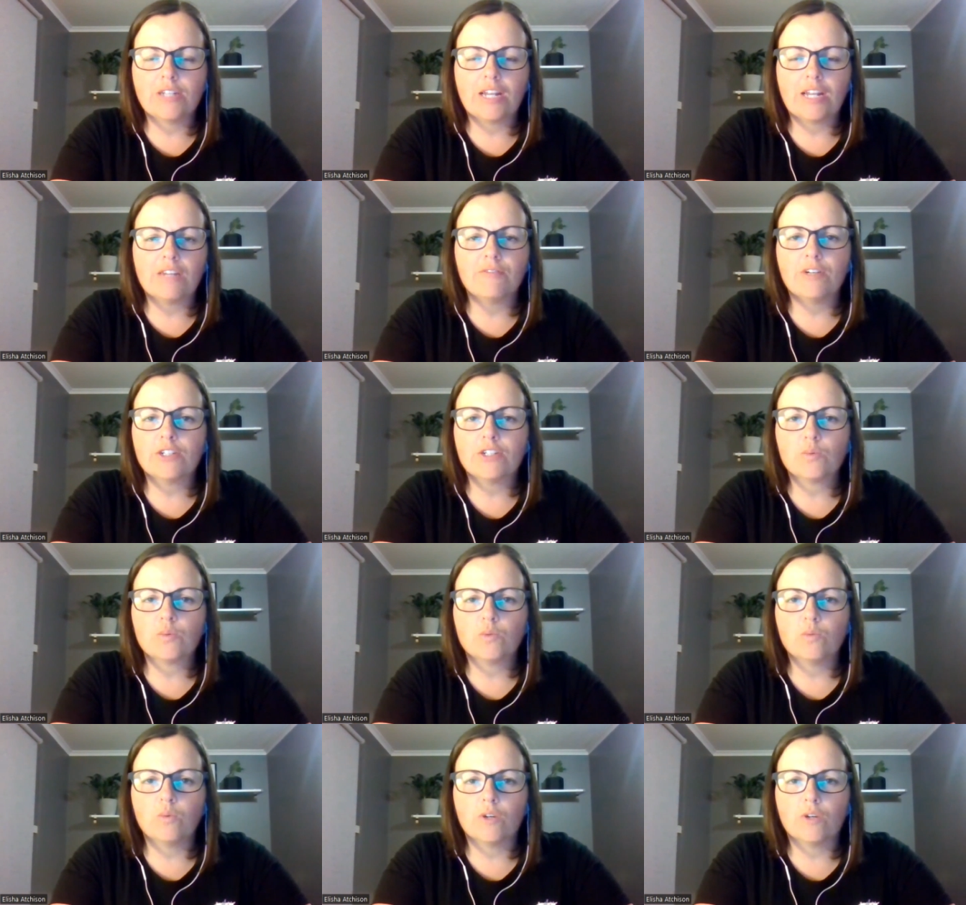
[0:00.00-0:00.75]
that none of
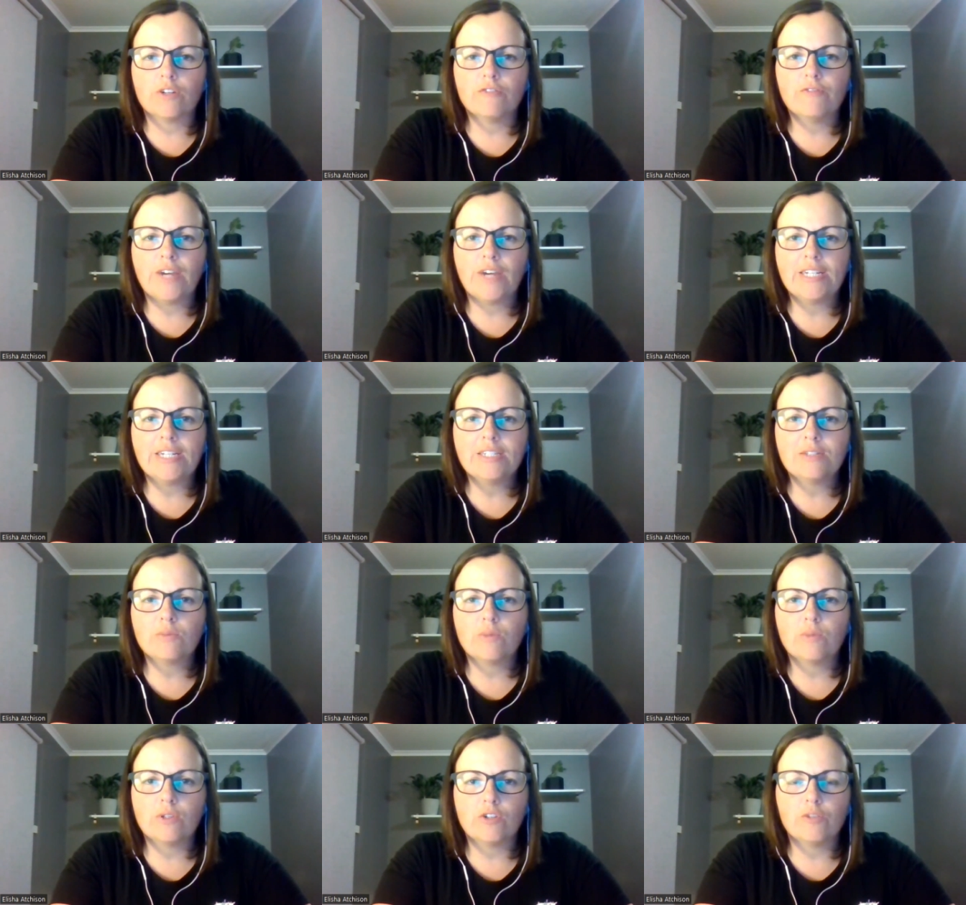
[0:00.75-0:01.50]
us would want to
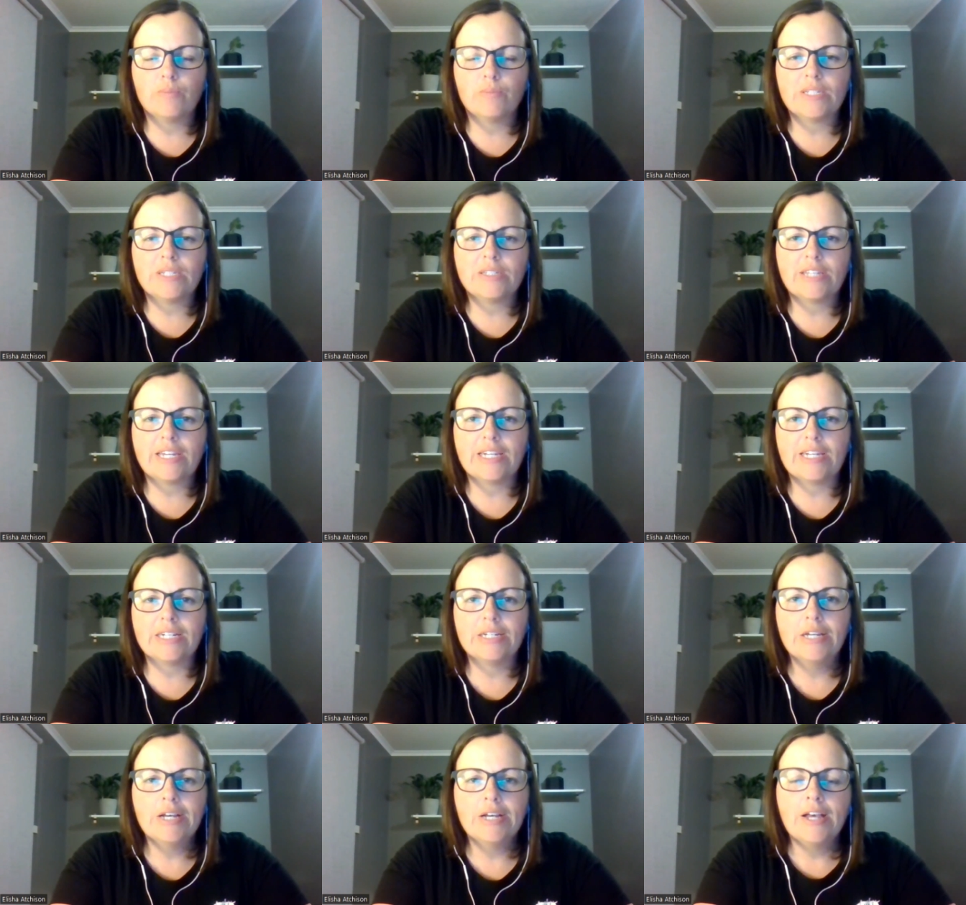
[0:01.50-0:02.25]
face, whether it be
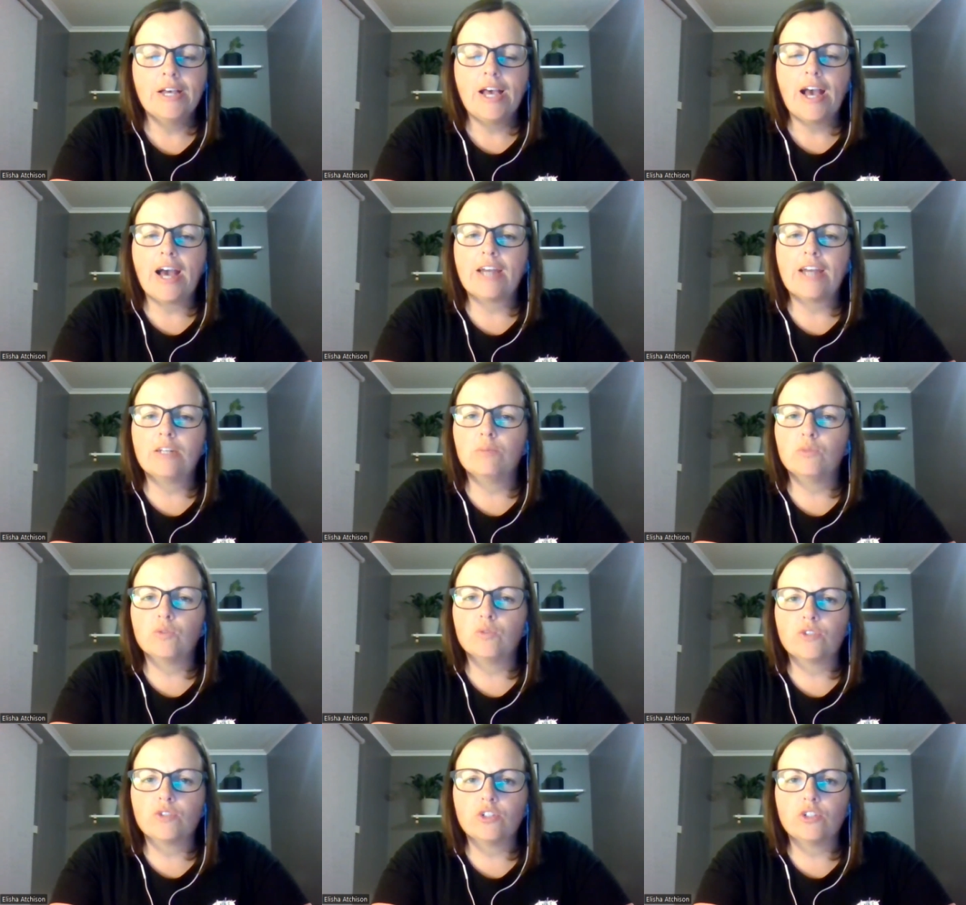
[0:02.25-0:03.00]
seeing
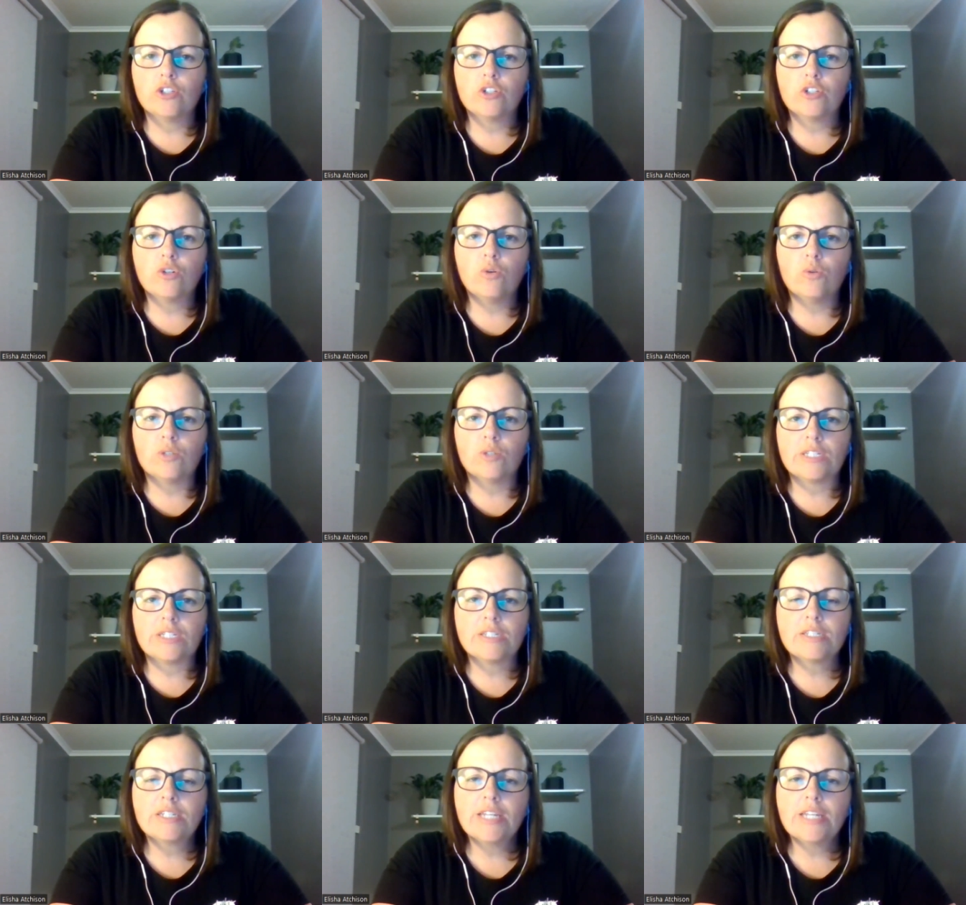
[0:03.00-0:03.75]
animals, you know, caught
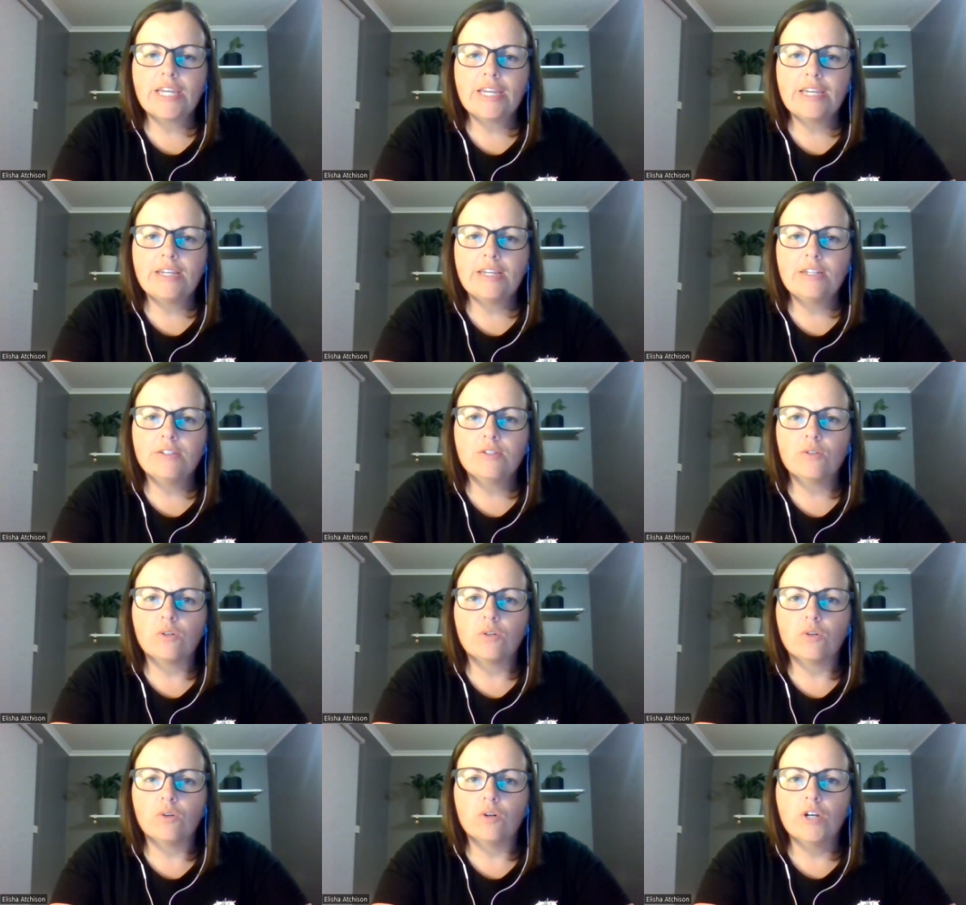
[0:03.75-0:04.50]
in snares
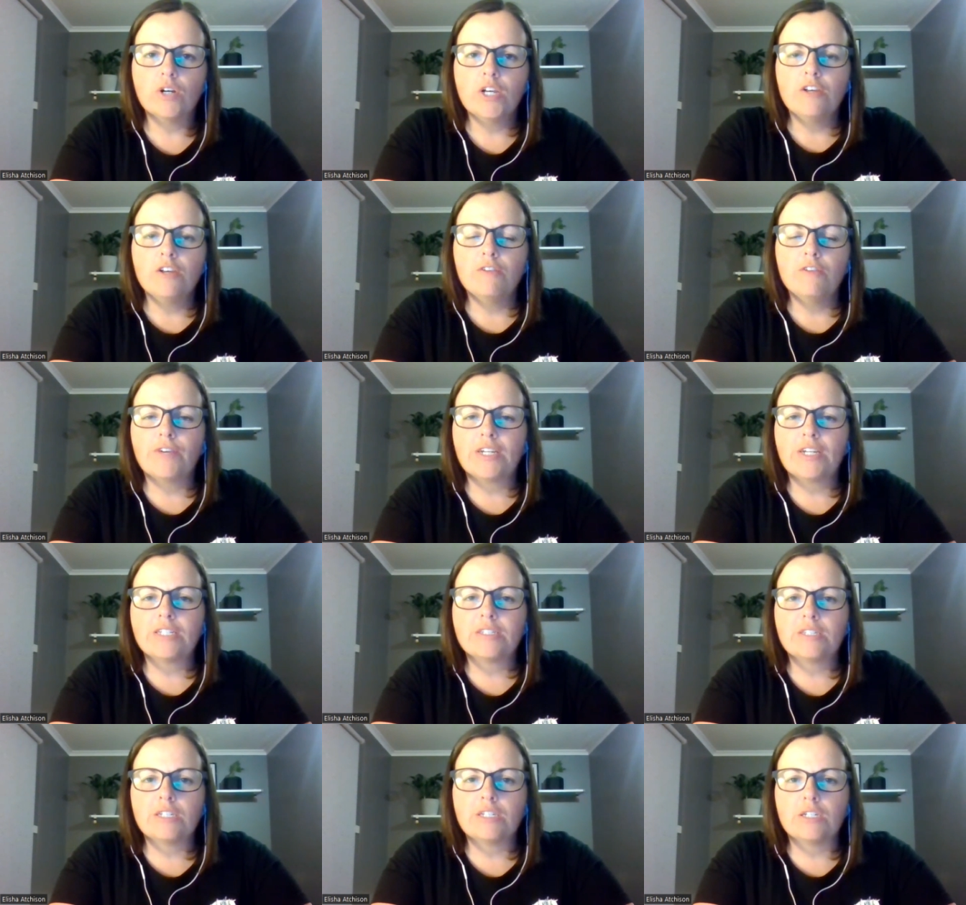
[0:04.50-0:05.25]
or
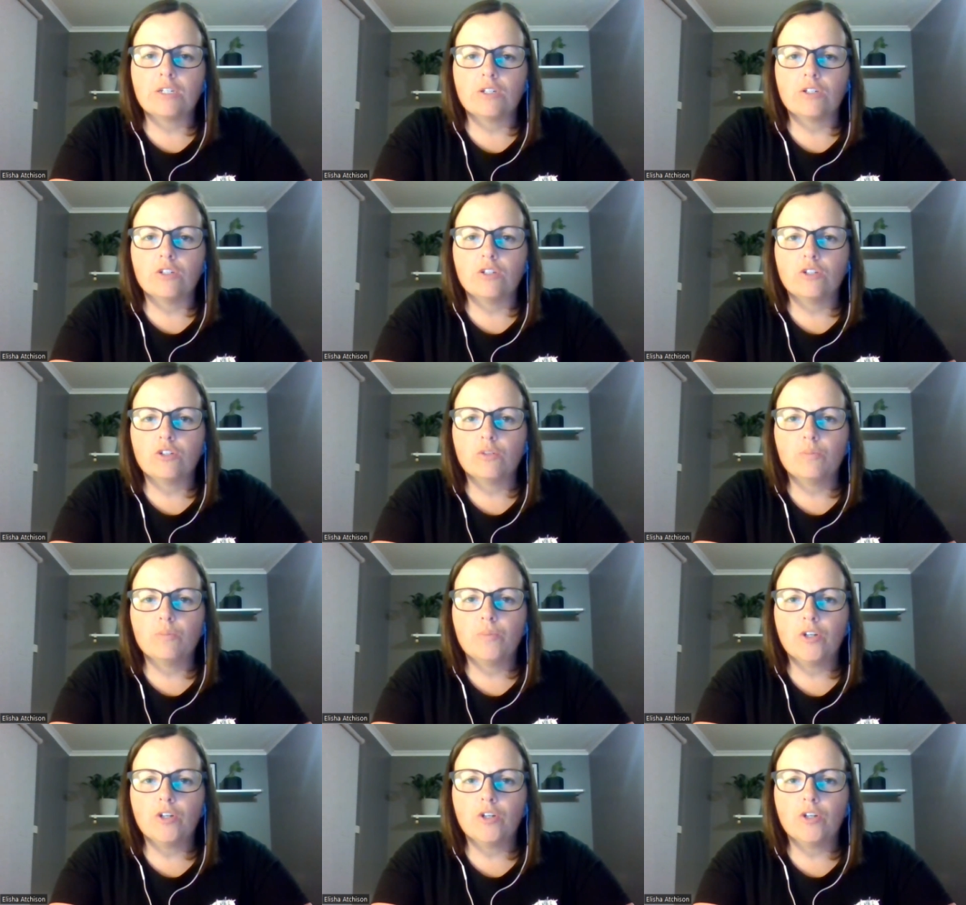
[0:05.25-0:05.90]
facing, you know,